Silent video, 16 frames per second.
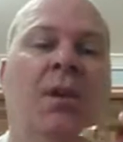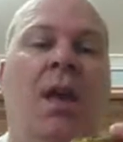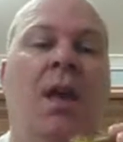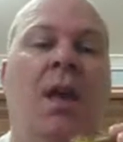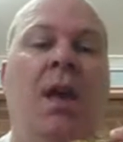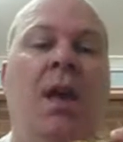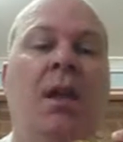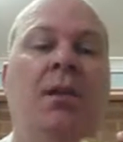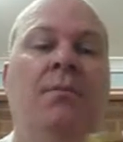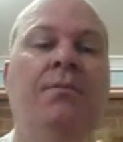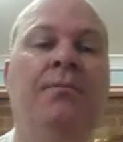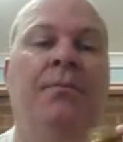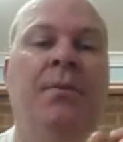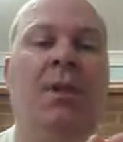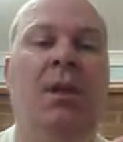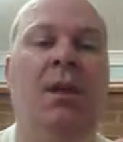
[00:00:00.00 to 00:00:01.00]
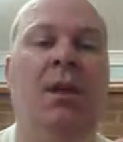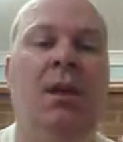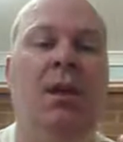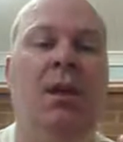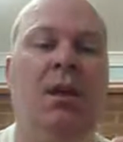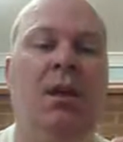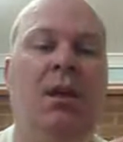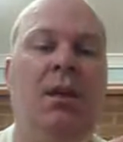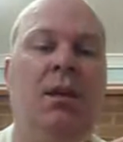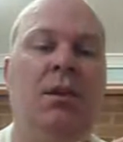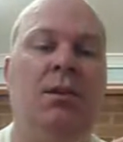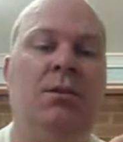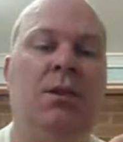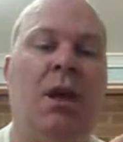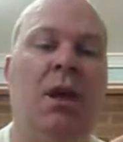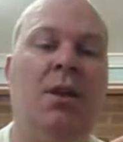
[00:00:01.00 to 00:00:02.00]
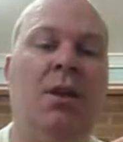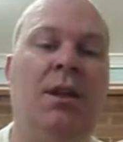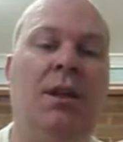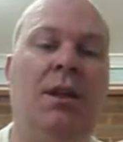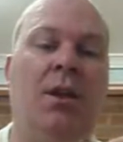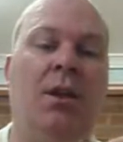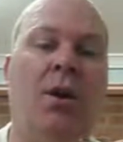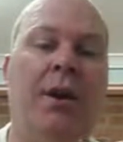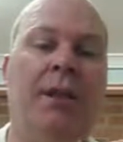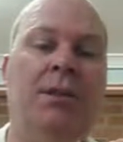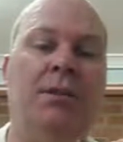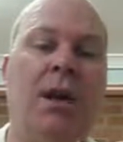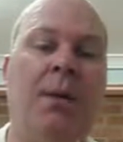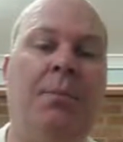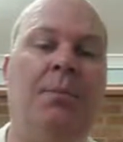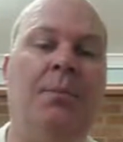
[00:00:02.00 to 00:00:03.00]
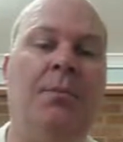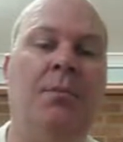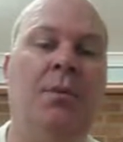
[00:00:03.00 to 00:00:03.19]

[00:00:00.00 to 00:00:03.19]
head, so that it lines up